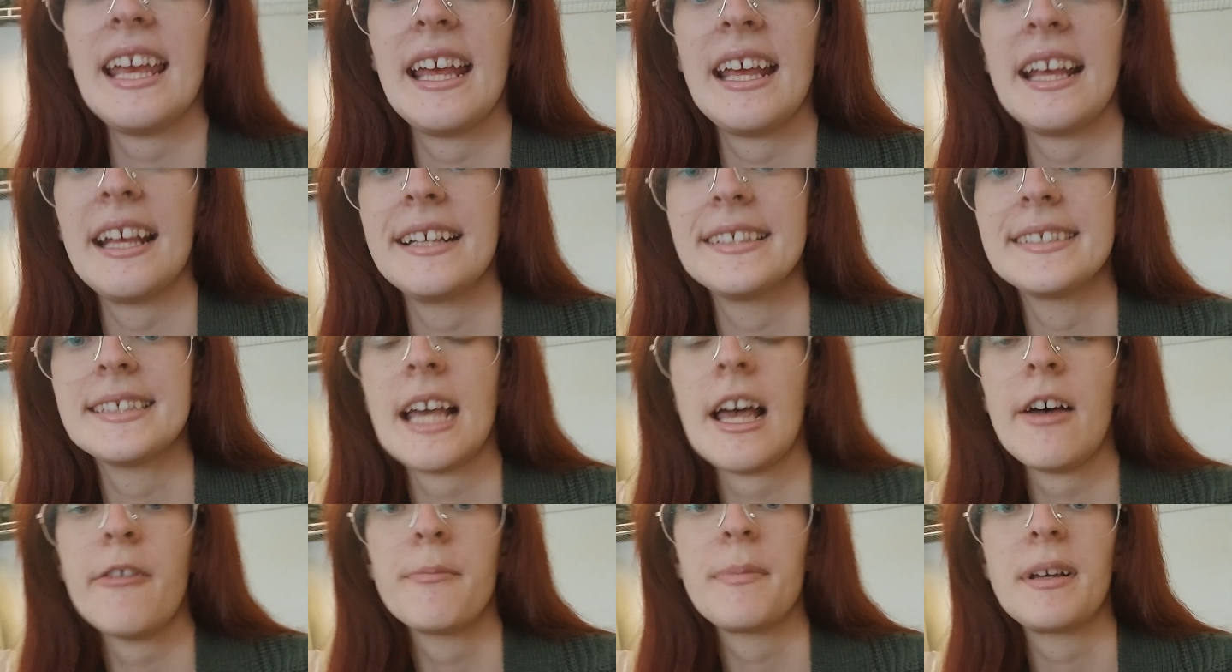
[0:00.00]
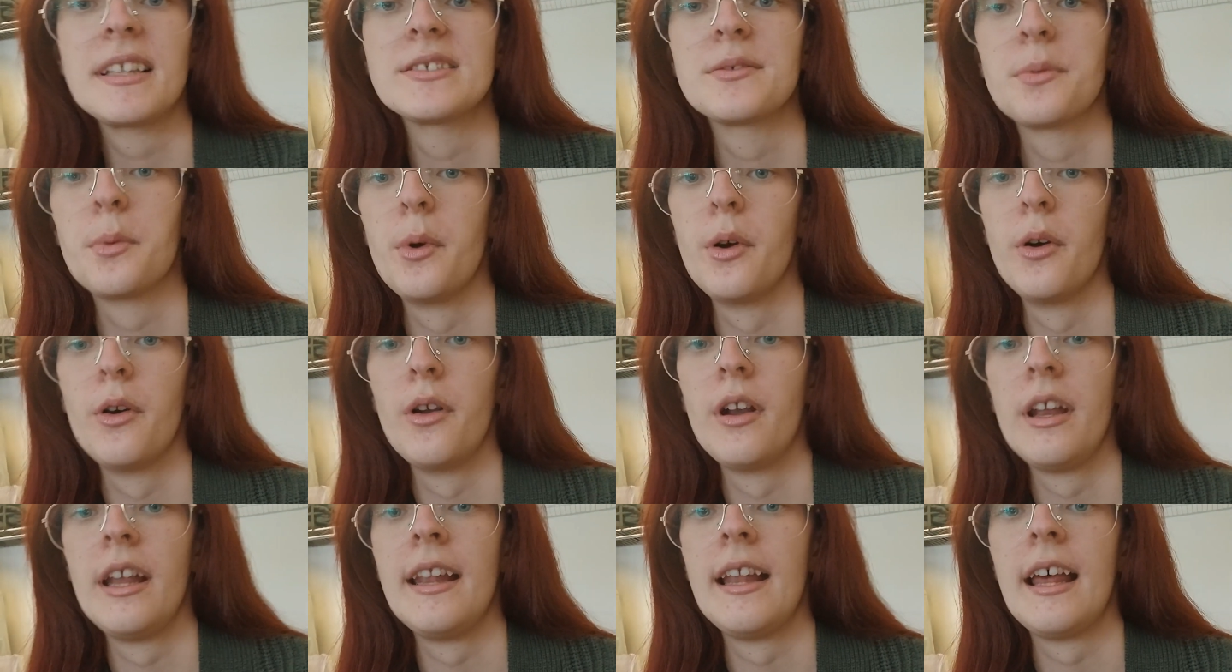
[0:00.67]
is
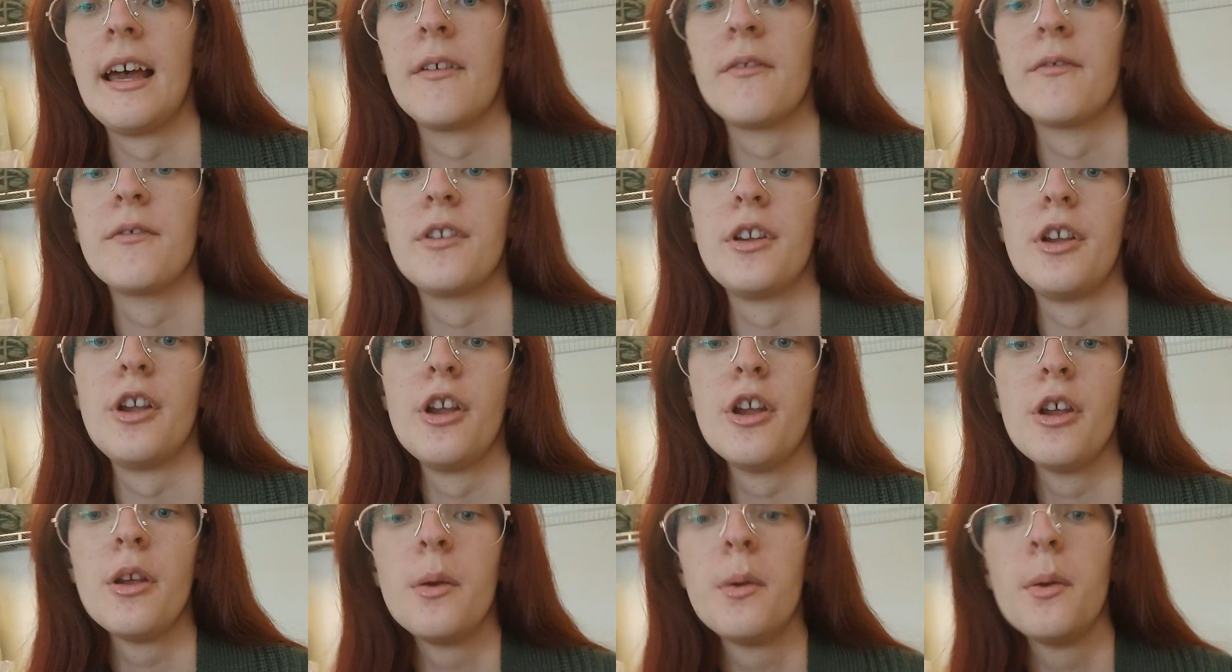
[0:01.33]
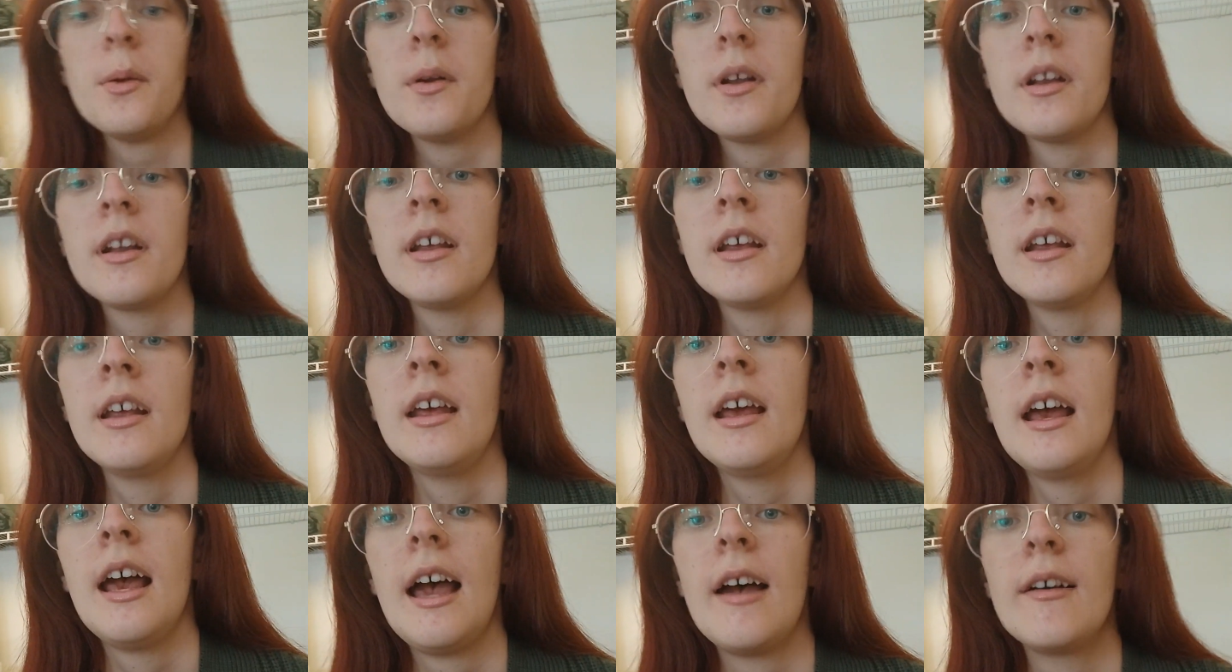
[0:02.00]
1:30 in the afternoon.
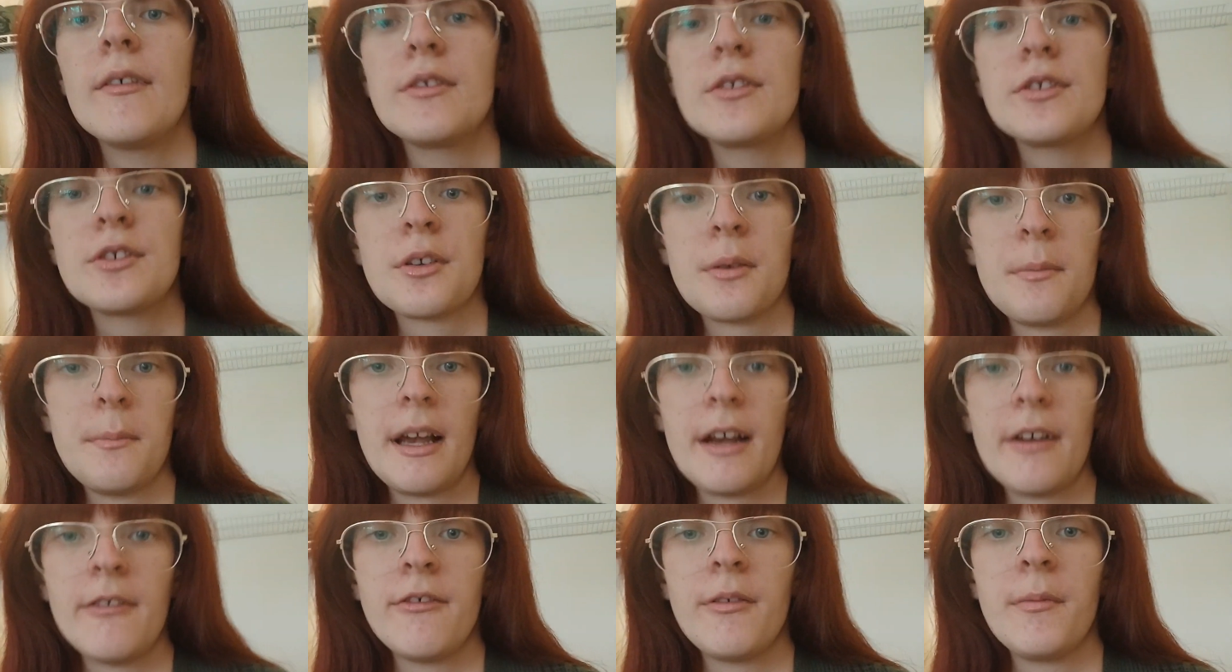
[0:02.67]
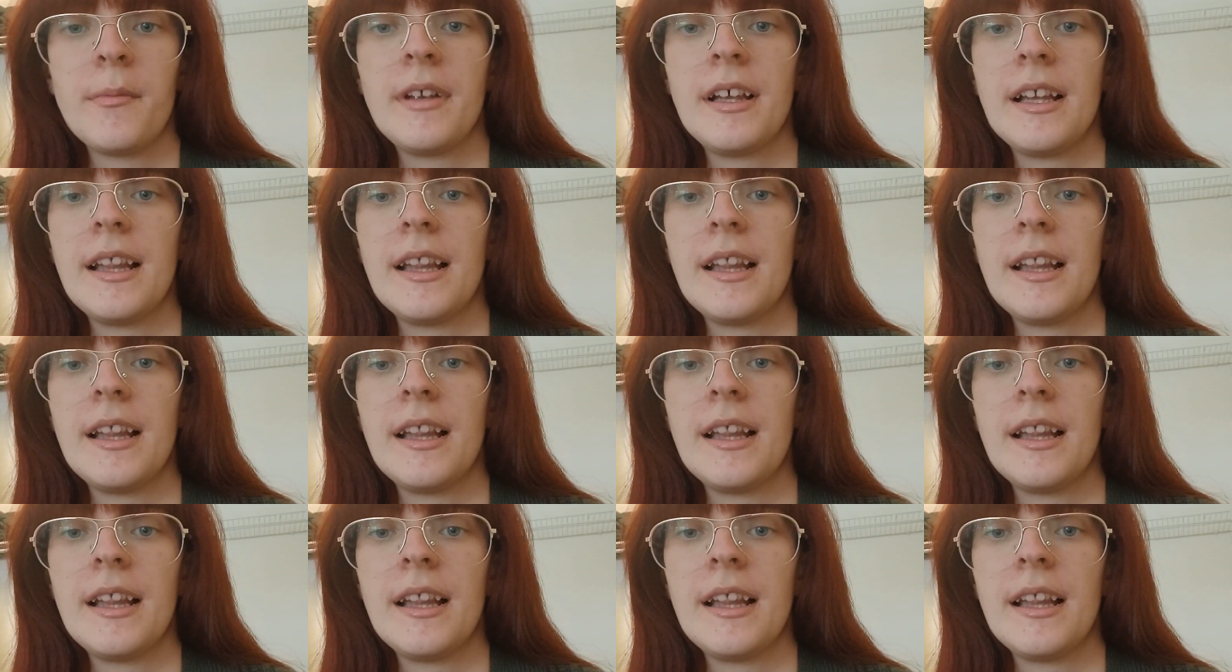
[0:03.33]
I've just come back from the